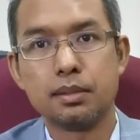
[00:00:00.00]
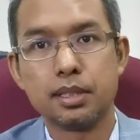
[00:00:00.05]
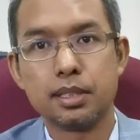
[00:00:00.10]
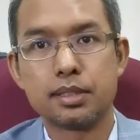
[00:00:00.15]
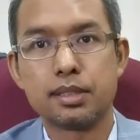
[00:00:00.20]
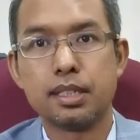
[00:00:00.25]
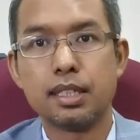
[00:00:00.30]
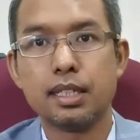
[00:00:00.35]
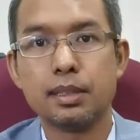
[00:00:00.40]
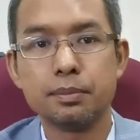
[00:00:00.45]

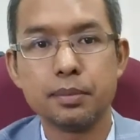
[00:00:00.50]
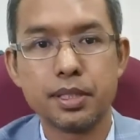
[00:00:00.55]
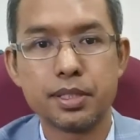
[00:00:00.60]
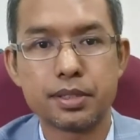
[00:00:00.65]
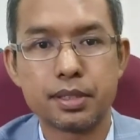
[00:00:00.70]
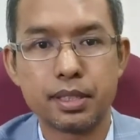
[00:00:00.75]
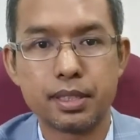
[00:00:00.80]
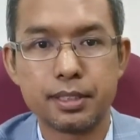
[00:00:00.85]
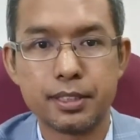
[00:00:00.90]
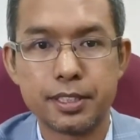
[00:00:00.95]
Islam
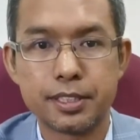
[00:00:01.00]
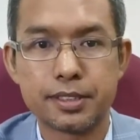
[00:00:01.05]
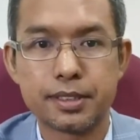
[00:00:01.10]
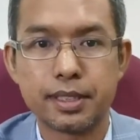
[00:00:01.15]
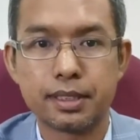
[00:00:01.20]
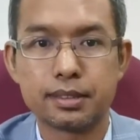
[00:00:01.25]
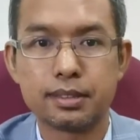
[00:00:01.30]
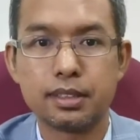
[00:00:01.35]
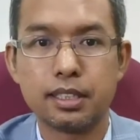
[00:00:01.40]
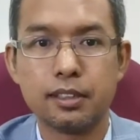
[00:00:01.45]
is
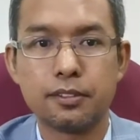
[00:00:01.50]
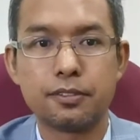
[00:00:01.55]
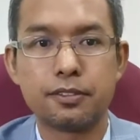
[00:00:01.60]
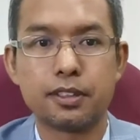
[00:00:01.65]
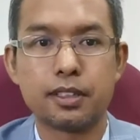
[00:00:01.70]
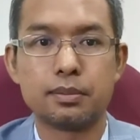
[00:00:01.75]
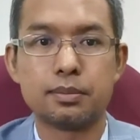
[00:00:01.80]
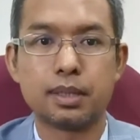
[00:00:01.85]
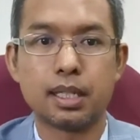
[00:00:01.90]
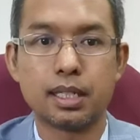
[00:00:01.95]
distinctive
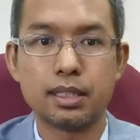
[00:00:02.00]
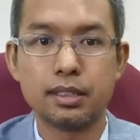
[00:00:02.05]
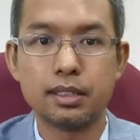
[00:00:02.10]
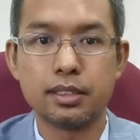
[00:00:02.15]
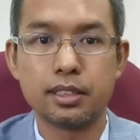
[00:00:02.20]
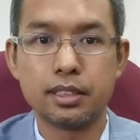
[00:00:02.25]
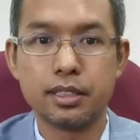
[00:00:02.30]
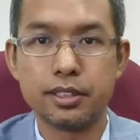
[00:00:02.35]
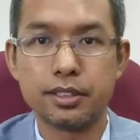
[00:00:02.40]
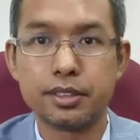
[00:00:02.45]
from other
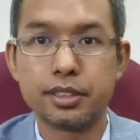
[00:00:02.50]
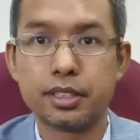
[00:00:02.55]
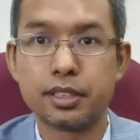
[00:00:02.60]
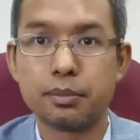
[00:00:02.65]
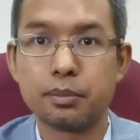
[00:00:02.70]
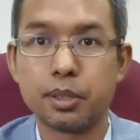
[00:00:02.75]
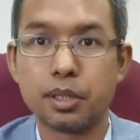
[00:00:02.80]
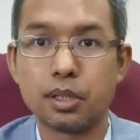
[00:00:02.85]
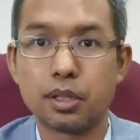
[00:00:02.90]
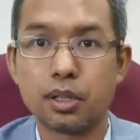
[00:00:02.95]

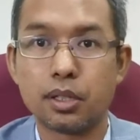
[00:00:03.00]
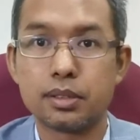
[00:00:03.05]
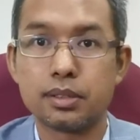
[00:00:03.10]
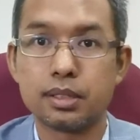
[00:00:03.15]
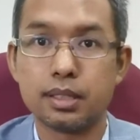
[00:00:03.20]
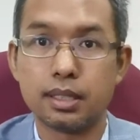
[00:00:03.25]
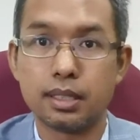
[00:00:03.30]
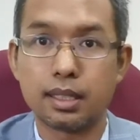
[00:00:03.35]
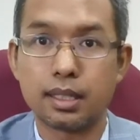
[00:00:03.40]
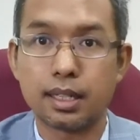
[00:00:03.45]
religion
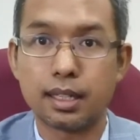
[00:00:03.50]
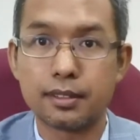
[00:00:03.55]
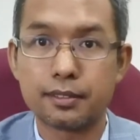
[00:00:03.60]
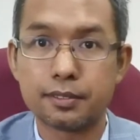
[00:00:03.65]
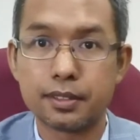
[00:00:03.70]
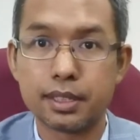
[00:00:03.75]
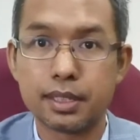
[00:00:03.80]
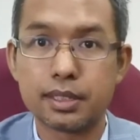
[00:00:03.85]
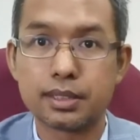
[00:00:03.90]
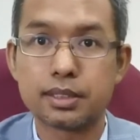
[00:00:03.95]
because it
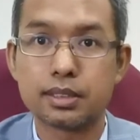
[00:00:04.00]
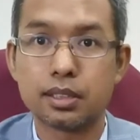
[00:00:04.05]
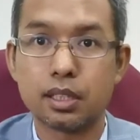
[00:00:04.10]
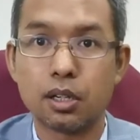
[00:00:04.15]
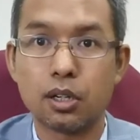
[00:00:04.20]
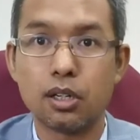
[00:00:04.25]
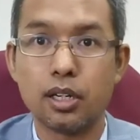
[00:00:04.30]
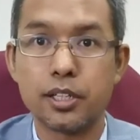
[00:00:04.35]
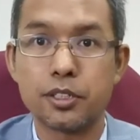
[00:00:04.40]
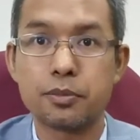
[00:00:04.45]
covers
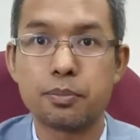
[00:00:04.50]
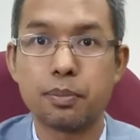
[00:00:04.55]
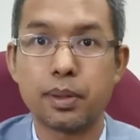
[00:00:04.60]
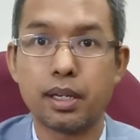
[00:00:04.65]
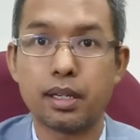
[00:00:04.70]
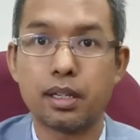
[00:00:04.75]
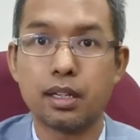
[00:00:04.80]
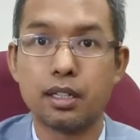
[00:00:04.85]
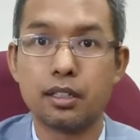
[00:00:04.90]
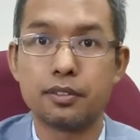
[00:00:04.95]
all
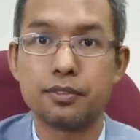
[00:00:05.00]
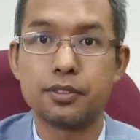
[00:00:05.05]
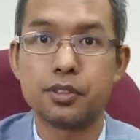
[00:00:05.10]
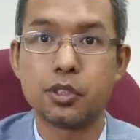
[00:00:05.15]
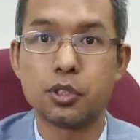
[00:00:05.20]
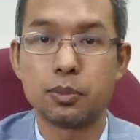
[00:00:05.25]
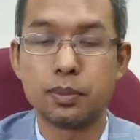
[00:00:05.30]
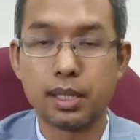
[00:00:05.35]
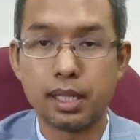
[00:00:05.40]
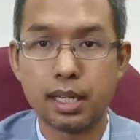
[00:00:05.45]
aspects of
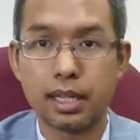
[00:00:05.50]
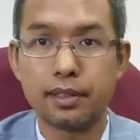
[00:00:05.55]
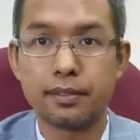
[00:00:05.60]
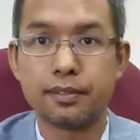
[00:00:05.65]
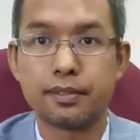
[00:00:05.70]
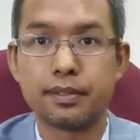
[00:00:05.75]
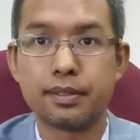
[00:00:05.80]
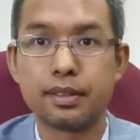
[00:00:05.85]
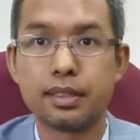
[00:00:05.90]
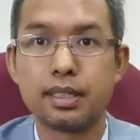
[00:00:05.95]
human life.
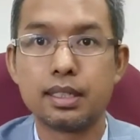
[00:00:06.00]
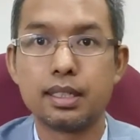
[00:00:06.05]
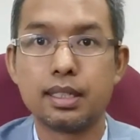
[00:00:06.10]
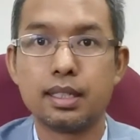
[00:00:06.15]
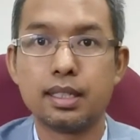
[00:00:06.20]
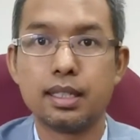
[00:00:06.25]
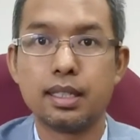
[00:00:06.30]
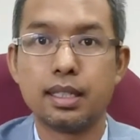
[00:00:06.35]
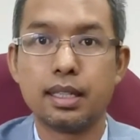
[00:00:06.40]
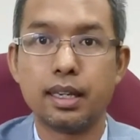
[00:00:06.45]

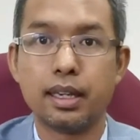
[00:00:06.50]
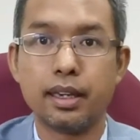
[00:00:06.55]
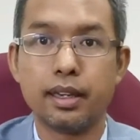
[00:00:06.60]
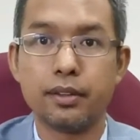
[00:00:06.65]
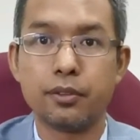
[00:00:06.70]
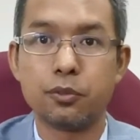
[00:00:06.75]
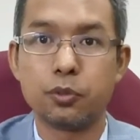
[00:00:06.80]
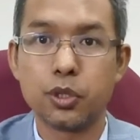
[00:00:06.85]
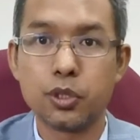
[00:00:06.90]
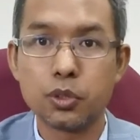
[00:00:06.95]

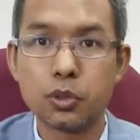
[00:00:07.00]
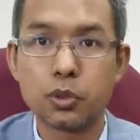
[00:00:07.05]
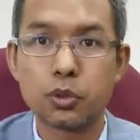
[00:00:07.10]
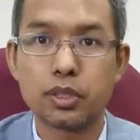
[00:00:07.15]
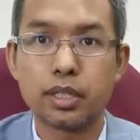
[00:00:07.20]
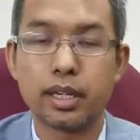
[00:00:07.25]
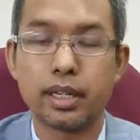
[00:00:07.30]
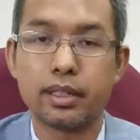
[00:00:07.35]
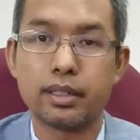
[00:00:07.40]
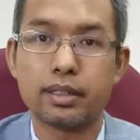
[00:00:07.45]
And we
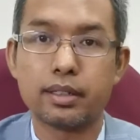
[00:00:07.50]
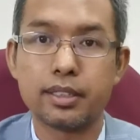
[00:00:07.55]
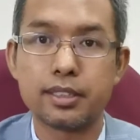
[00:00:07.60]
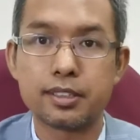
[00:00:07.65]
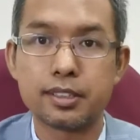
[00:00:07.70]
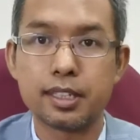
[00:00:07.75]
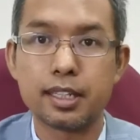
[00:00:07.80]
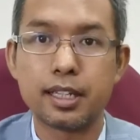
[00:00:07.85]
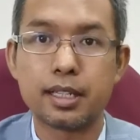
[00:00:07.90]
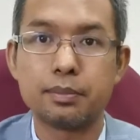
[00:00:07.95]
know that
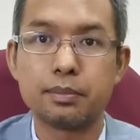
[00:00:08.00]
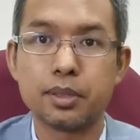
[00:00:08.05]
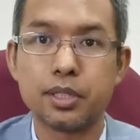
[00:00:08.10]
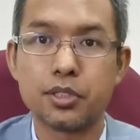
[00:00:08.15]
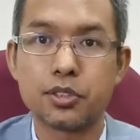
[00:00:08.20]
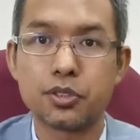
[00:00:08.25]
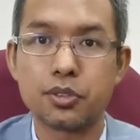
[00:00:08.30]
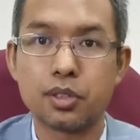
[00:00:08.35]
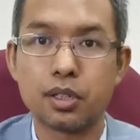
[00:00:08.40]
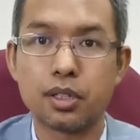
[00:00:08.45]
Islam
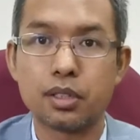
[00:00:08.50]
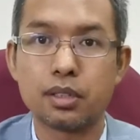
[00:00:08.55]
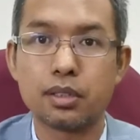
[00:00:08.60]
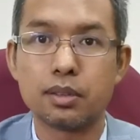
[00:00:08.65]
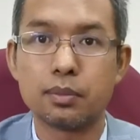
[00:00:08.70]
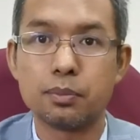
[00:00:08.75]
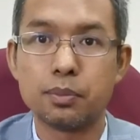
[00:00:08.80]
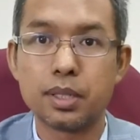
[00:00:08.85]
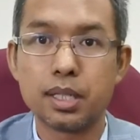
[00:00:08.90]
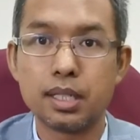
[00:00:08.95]
is
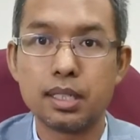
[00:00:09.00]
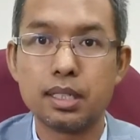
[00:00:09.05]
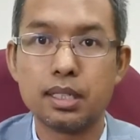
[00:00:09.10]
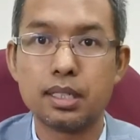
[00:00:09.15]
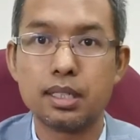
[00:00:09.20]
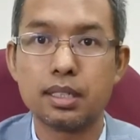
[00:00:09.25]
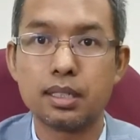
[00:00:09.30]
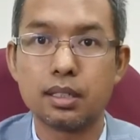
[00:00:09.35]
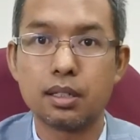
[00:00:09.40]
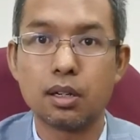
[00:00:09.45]
not
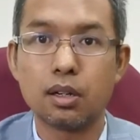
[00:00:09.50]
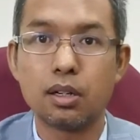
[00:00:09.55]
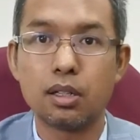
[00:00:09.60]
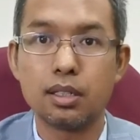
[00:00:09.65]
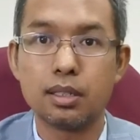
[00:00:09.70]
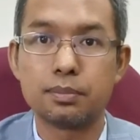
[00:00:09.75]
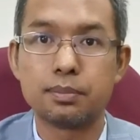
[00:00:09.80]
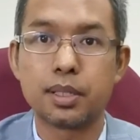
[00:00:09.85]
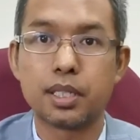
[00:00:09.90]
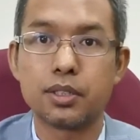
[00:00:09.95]
merely all
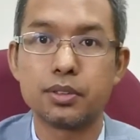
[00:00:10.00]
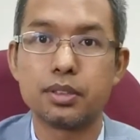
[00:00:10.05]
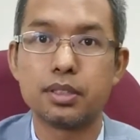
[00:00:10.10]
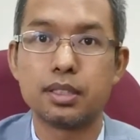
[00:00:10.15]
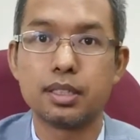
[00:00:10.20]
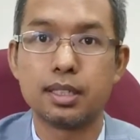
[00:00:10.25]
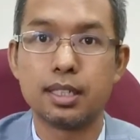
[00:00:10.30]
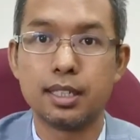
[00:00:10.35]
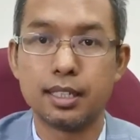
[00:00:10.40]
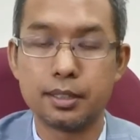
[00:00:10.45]
about
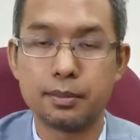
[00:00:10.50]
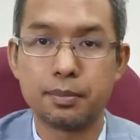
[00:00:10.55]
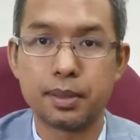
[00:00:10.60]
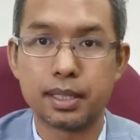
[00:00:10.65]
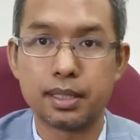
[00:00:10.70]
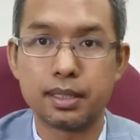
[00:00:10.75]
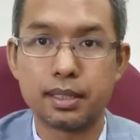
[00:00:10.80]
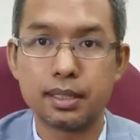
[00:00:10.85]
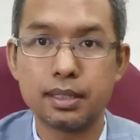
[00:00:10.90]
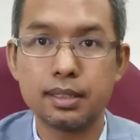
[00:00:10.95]

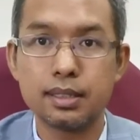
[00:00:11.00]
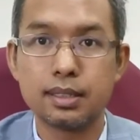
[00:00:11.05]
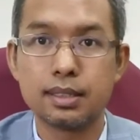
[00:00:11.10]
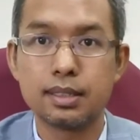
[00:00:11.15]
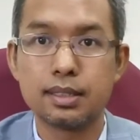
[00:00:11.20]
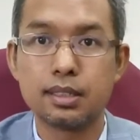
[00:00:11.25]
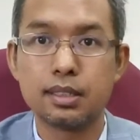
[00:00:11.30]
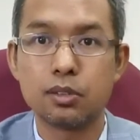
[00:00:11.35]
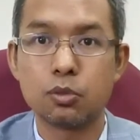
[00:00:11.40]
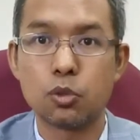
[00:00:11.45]
ibadah,
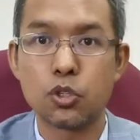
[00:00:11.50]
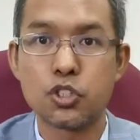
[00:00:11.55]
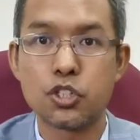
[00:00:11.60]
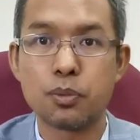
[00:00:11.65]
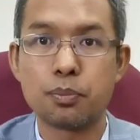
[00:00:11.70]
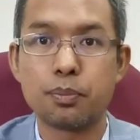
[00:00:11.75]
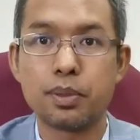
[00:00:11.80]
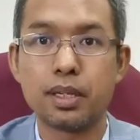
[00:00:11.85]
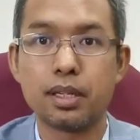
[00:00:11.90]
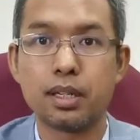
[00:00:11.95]

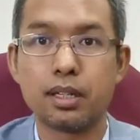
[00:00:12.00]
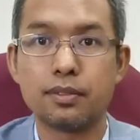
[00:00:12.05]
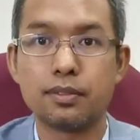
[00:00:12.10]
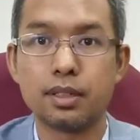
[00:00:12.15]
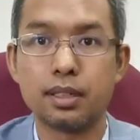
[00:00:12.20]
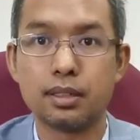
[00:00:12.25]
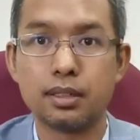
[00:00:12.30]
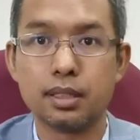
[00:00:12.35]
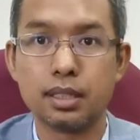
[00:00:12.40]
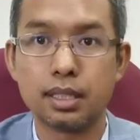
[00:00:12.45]
worshipping
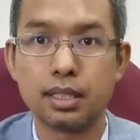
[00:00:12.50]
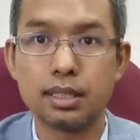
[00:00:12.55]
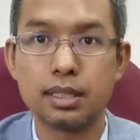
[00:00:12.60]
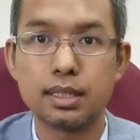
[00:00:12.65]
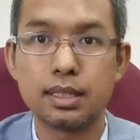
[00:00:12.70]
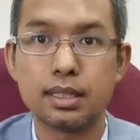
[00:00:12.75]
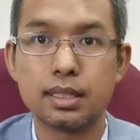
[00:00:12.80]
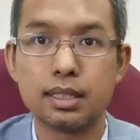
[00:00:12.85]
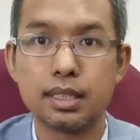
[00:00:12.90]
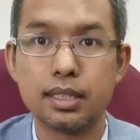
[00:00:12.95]
of
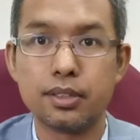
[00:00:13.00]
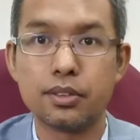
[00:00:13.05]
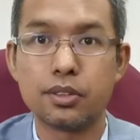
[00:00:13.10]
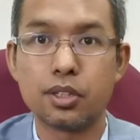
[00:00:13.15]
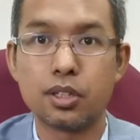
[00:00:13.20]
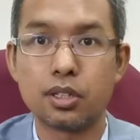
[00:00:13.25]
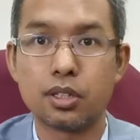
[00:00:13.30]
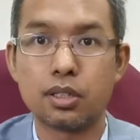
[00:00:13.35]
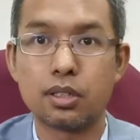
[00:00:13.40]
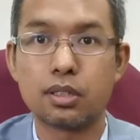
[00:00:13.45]
Allah in
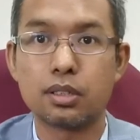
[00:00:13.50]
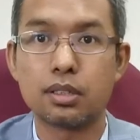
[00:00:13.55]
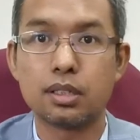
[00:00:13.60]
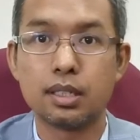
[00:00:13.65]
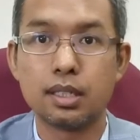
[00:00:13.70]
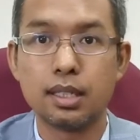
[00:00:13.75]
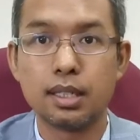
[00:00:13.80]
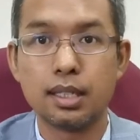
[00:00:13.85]
your